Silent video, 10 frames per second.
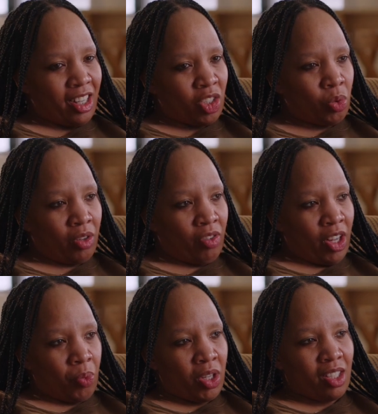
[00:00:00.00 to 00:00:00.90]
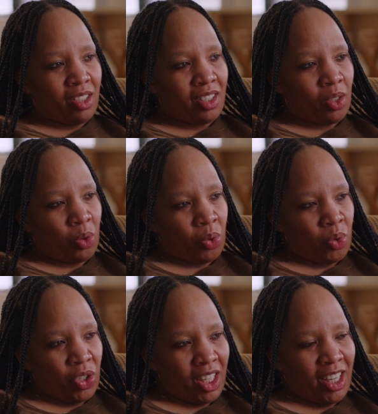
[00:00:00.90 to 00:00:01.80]
at 25 weeks. So,
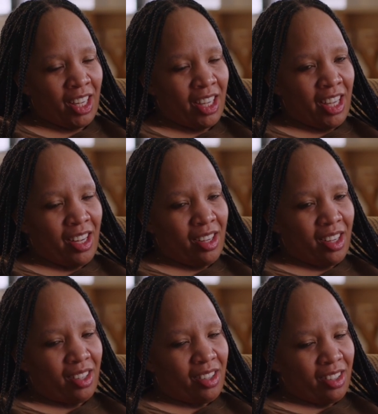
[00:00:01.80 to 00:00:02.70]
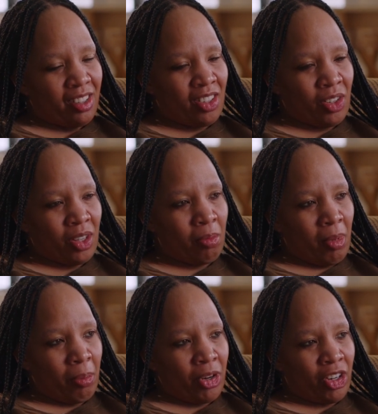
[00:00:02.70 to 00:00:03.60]
you know, he's
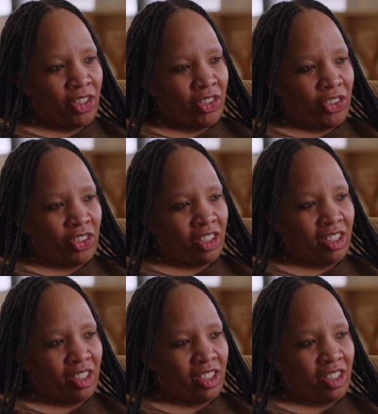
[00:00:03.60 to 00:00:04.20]
my miracle.